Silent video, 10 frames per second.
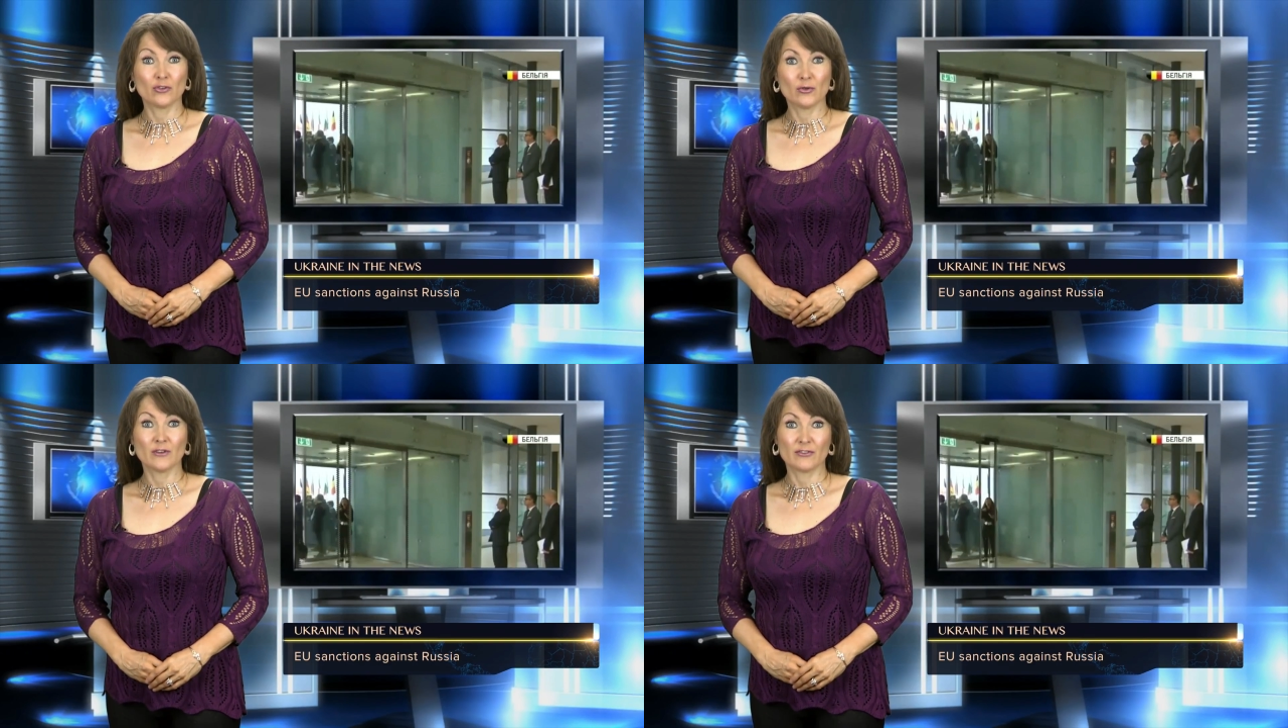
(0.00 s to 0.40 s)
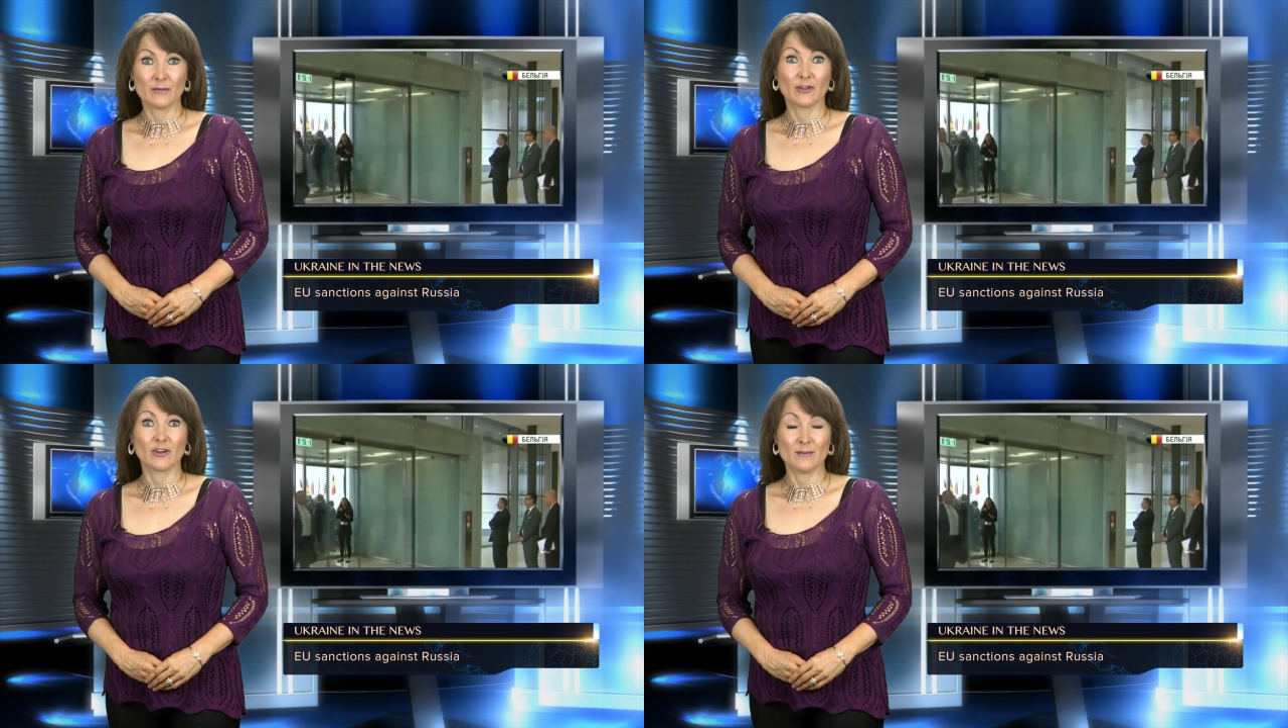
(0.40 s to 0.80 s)
to and
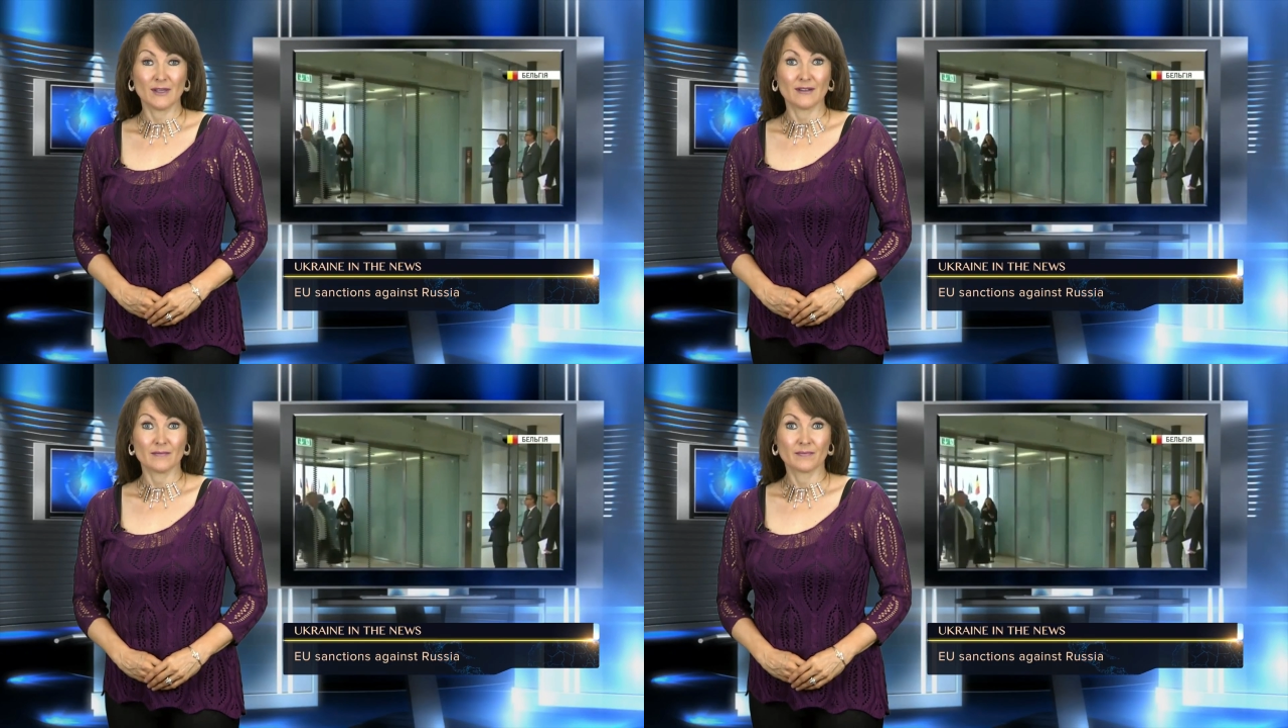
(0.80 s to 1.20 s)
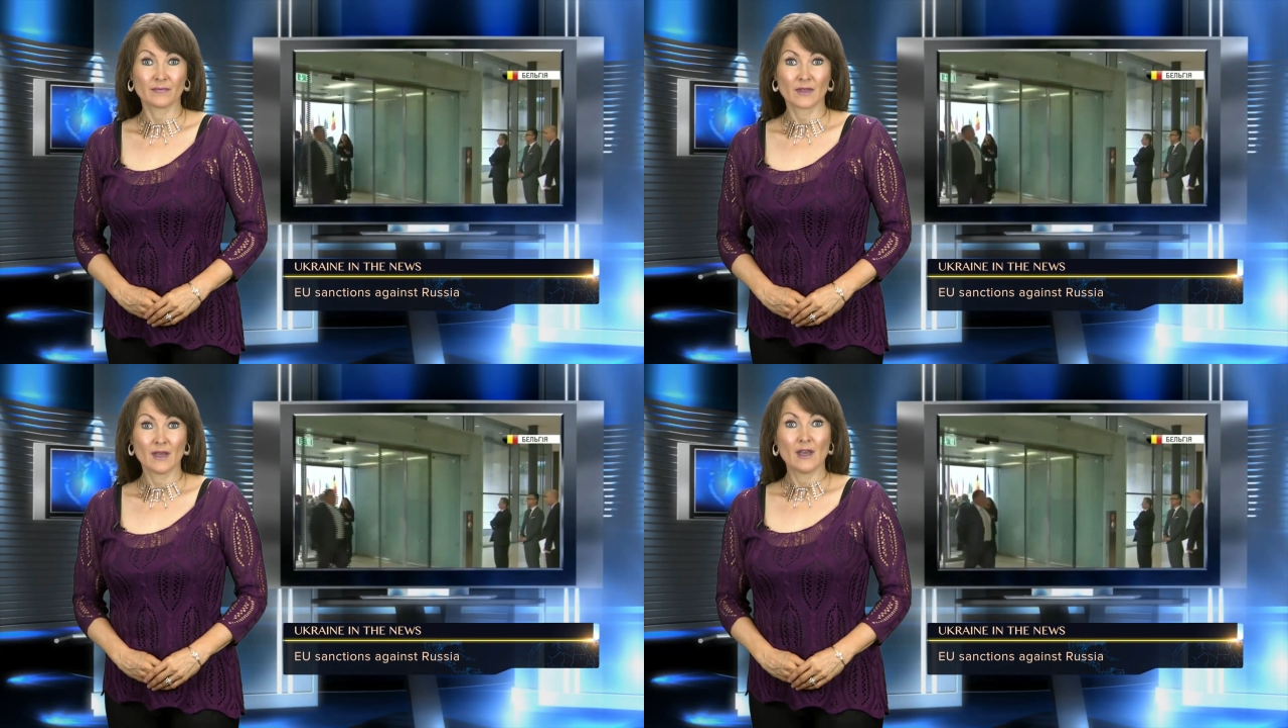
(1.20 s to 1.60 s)
from the Crimea.
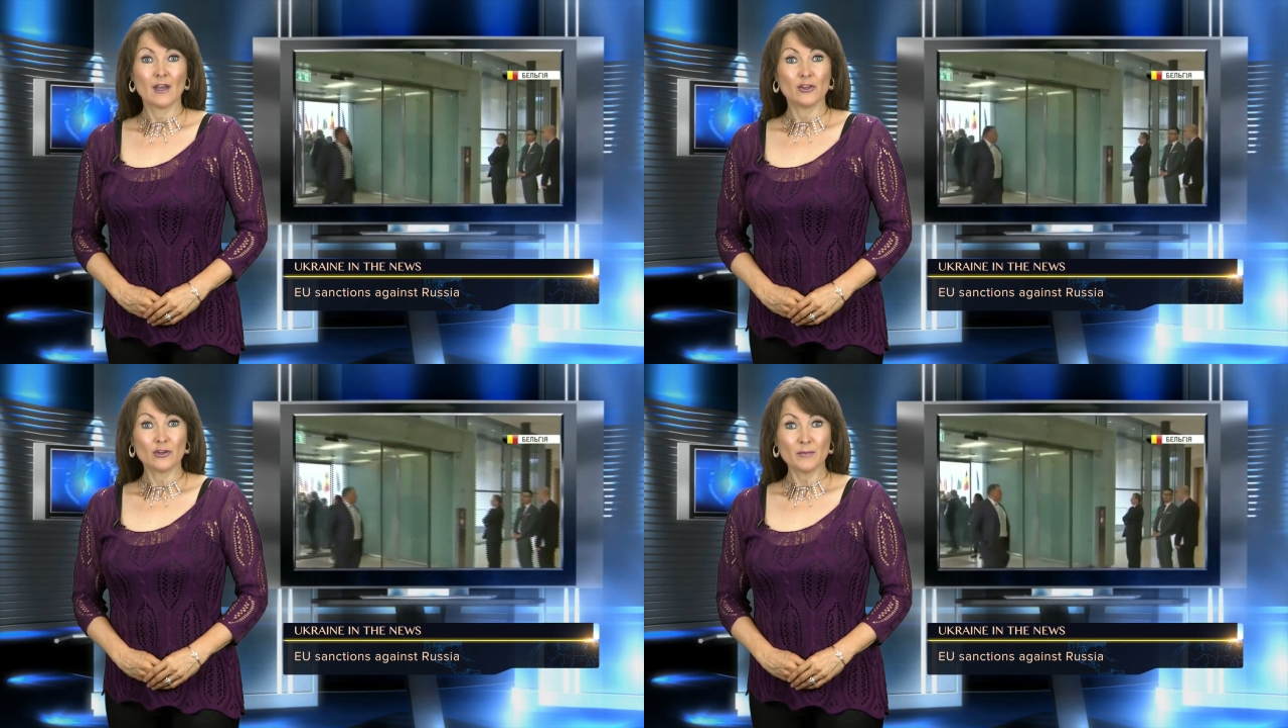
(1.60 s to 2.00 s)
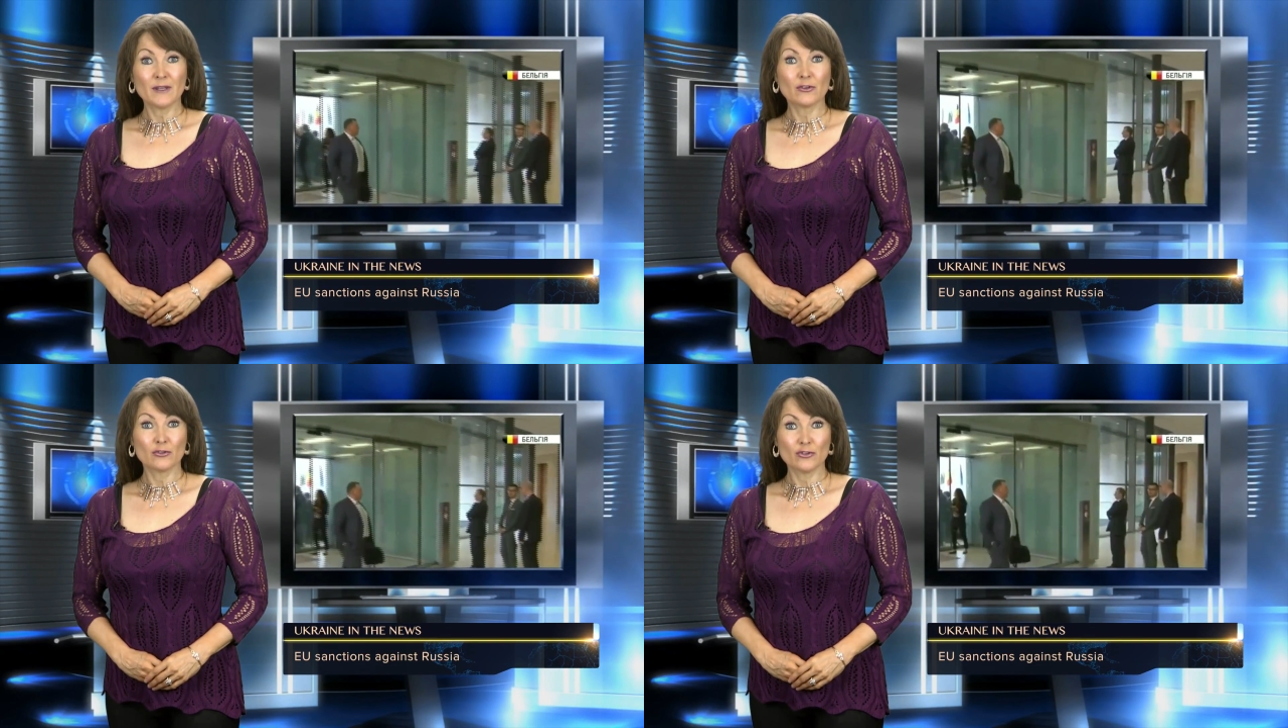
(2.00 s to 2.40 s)

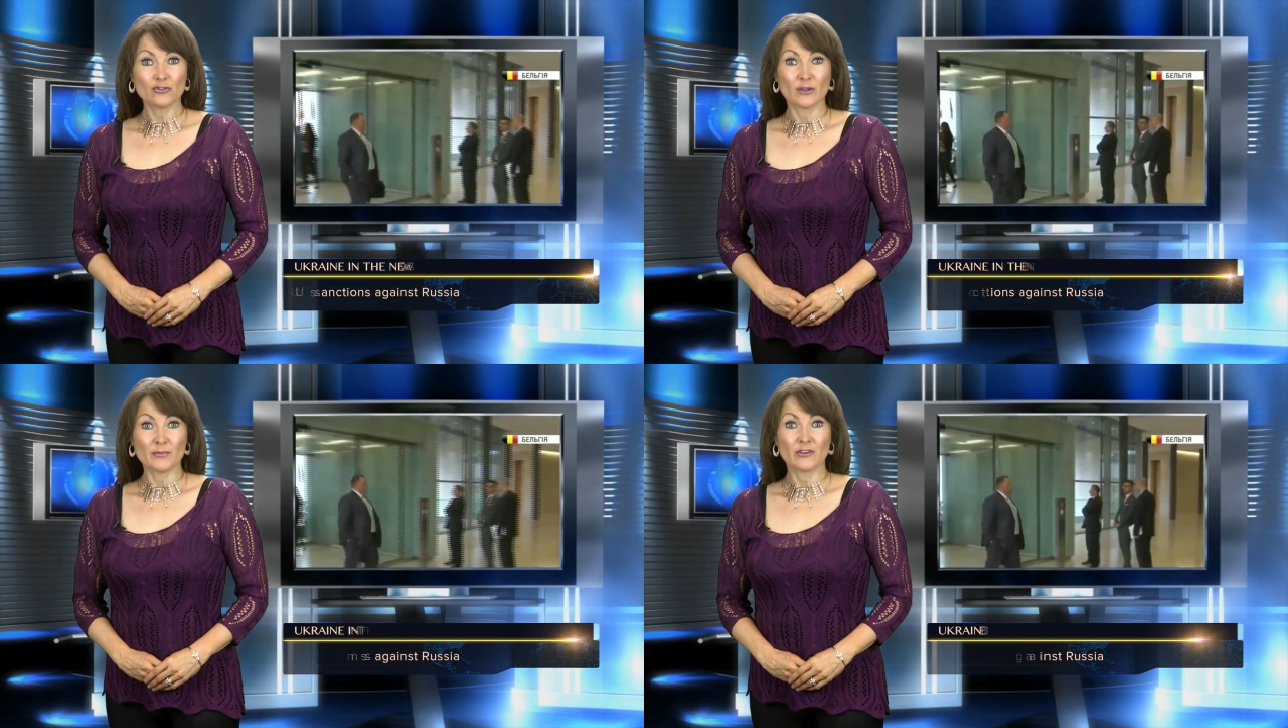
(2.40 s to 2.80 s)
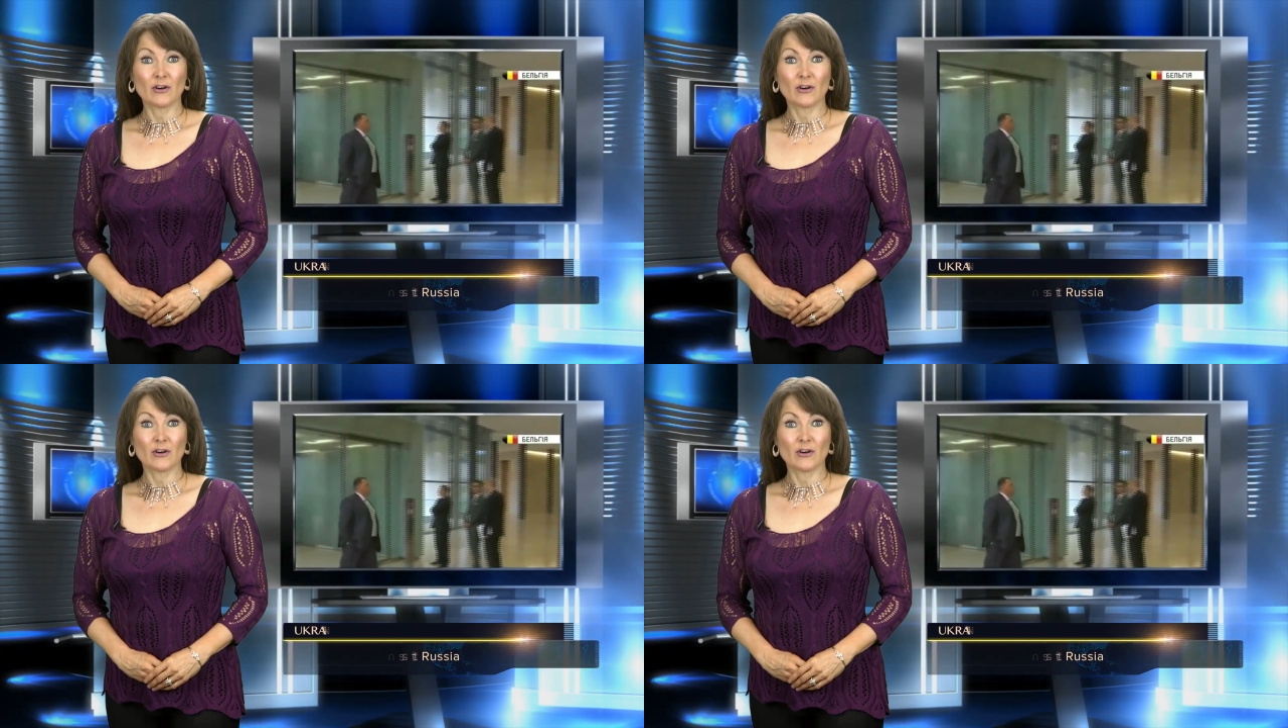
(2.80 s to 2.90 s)
European cruise ships